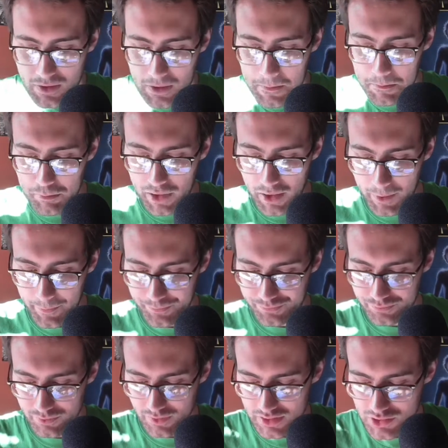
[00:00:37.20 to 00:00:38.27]
But
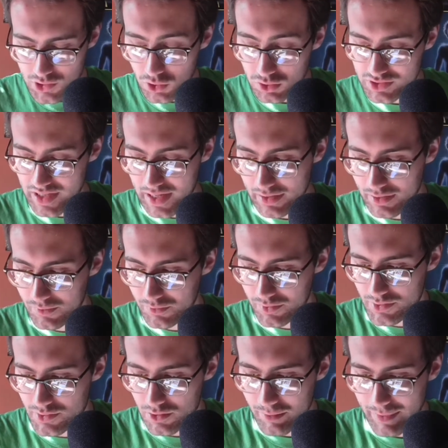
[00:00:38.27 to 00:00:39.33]
it's not all sad, it's
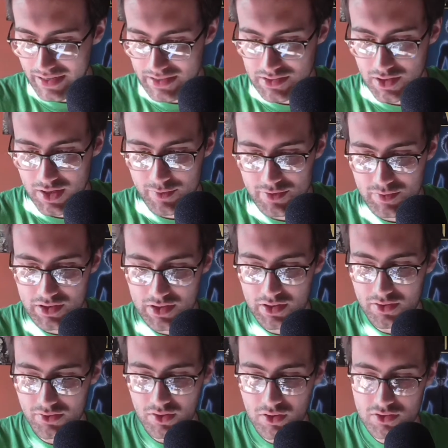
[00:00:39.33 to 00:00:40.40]
not all bad times,
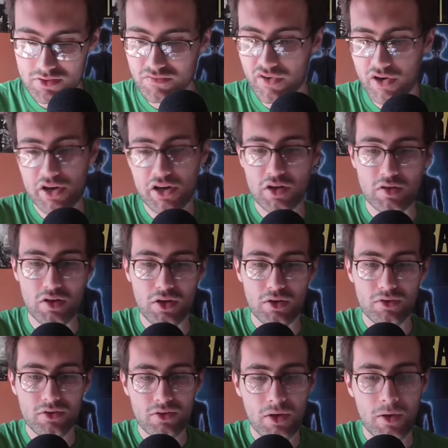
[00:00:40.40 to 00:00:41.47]
because I've got some very good
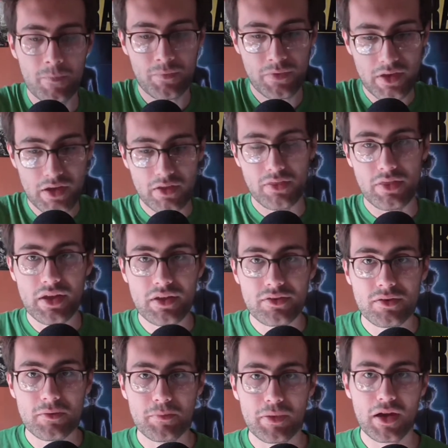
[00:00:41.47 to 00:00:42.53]
news. This
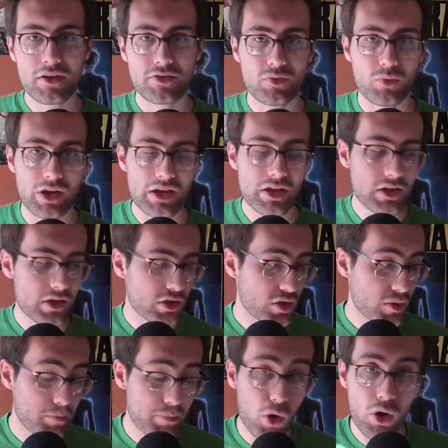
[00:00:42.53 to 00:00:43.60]
past week, your
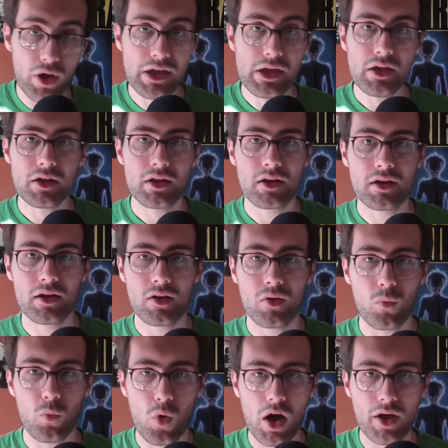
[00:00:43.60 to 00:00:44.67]
boy
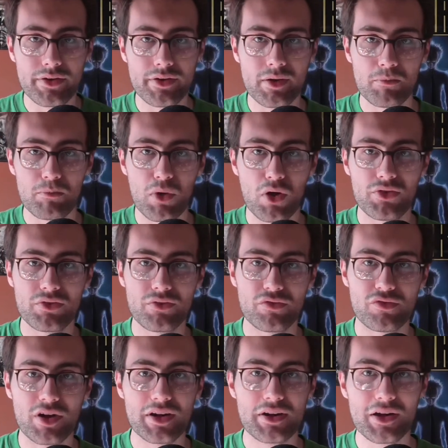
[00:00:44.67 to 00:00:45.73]
won Modern
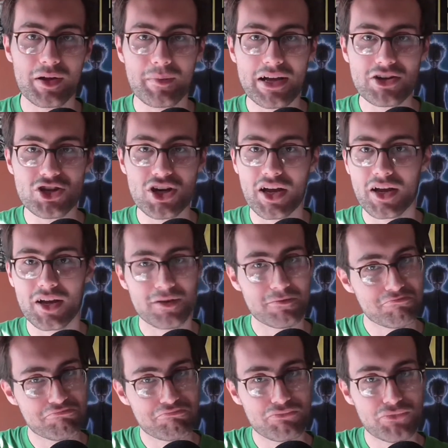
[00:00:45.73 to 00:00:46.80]
Friday Night Magic.
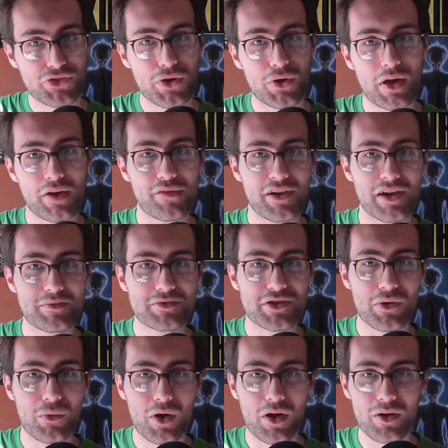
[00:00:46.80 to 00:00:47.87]
2 FNMs in
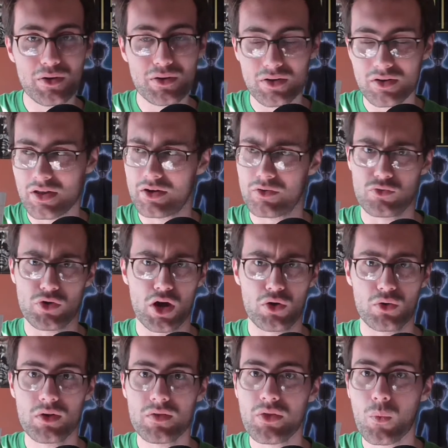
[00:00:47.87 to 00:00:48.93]
a
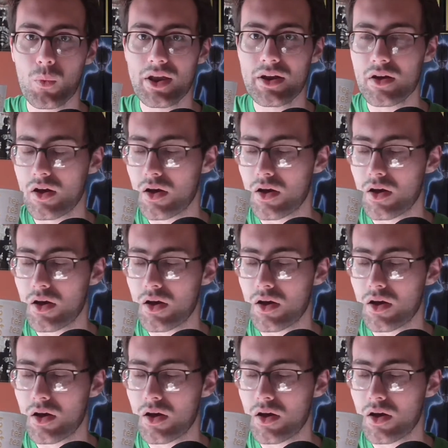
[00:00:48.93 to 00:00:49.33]
row, the winner.